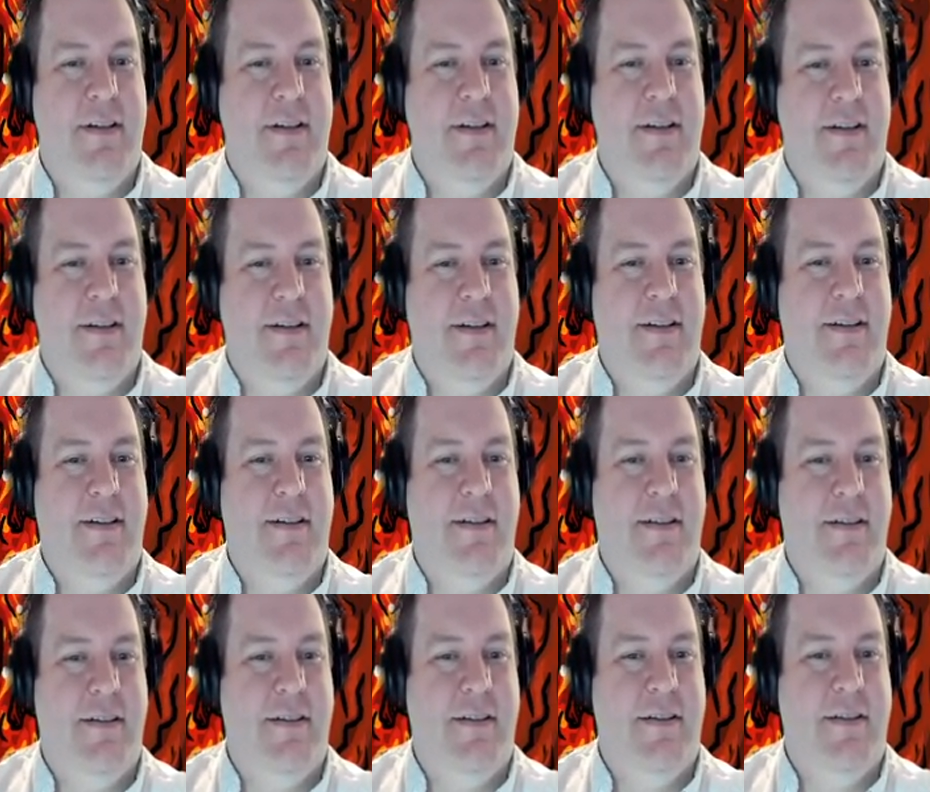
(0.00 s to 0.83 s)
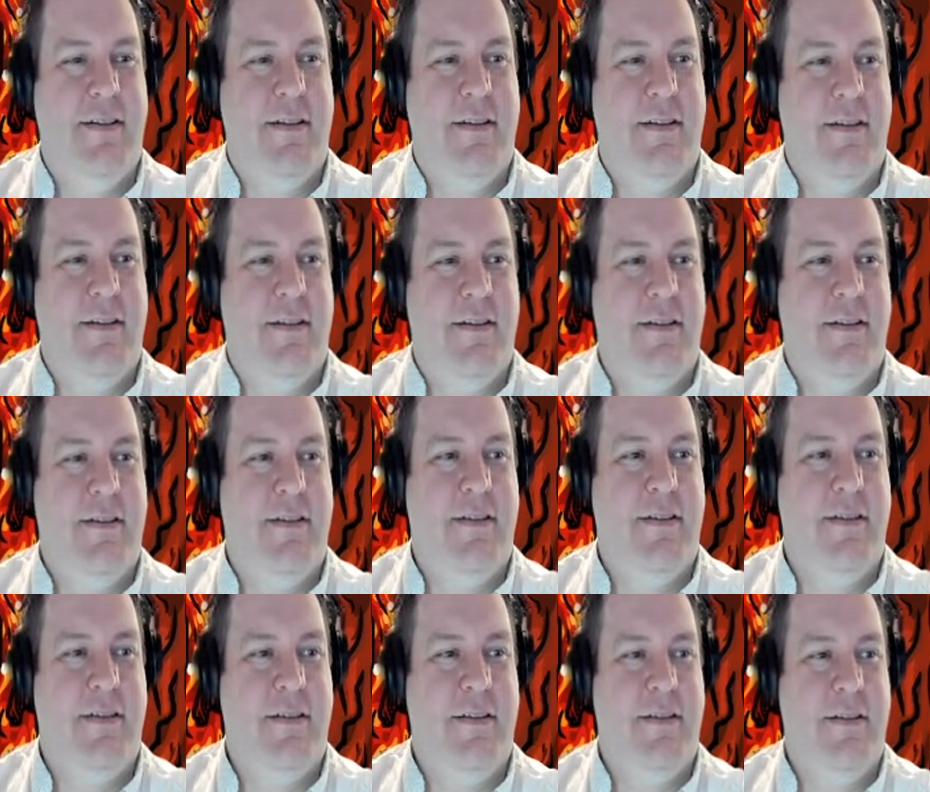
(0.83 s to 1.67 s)
No.
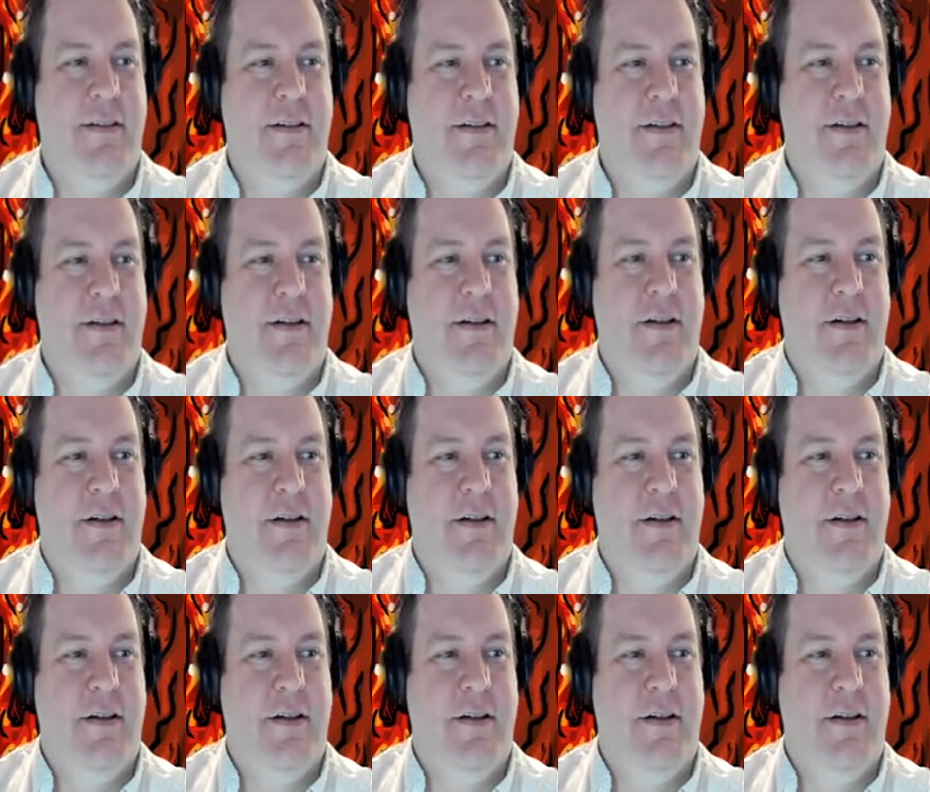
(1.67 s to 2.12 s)
I mean,